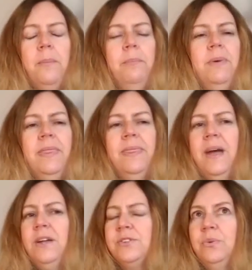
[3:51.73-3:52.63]
But
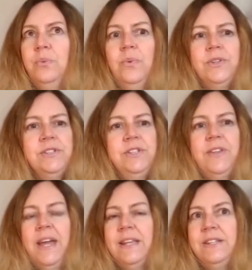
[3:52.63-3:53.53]
that wasn't
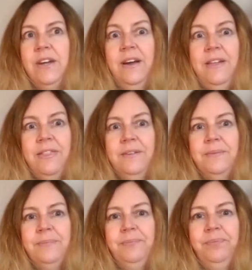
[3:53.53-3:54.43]
the end either.
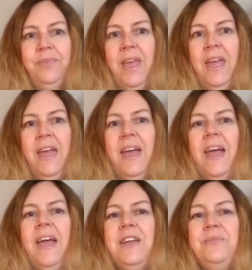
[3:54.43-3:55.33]

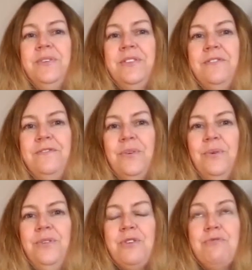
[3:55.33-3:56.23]
Edward
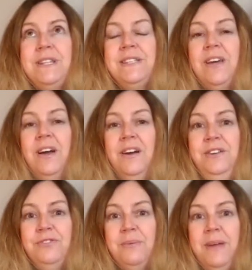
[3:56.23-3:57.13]
IV
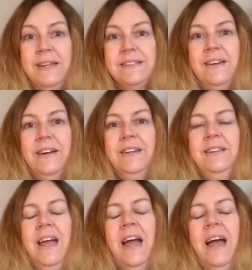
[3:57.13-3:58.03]
returned from exile,
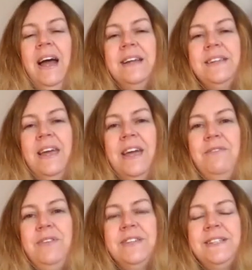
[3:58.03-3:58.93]
had
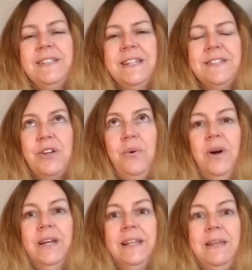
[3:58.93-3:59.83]
Henry VI quietly